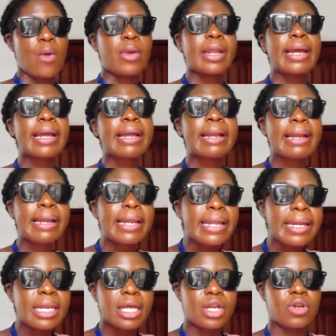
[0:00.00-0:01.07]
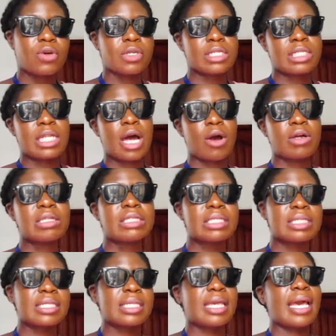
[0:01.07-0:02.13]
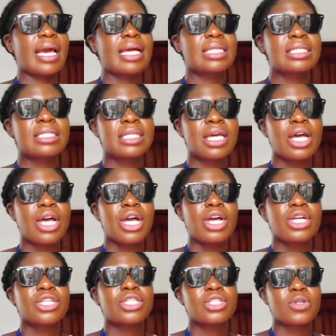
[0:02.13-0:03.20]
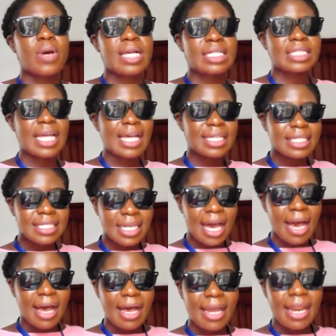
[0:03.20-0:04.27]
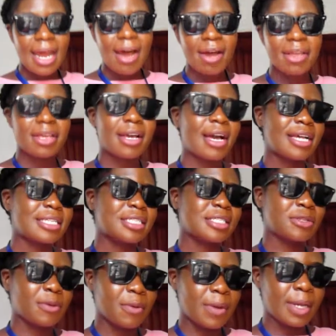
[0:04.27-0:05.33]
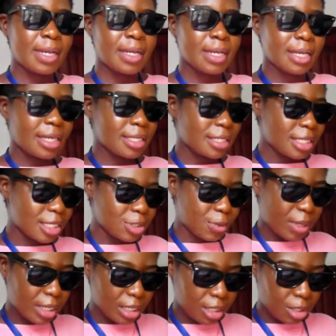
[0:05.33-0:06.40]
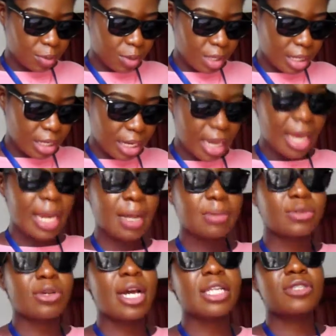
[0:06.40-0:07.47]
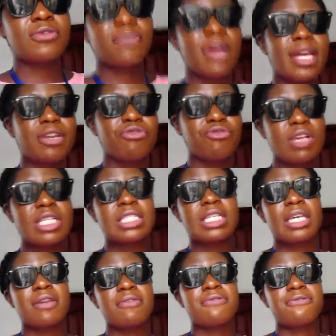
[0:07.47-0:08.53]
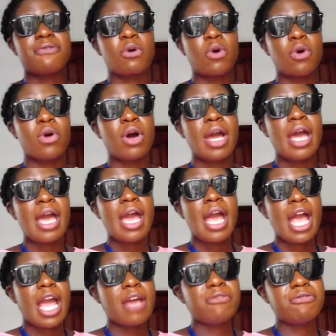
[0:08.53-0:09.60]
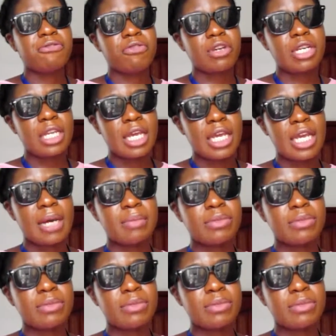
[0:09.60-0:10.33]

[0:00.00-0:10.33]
I'm going to clean the dust out. Yes, so aside that, how are you guys doing? It's day 23, and I'm trying to find reason for every day.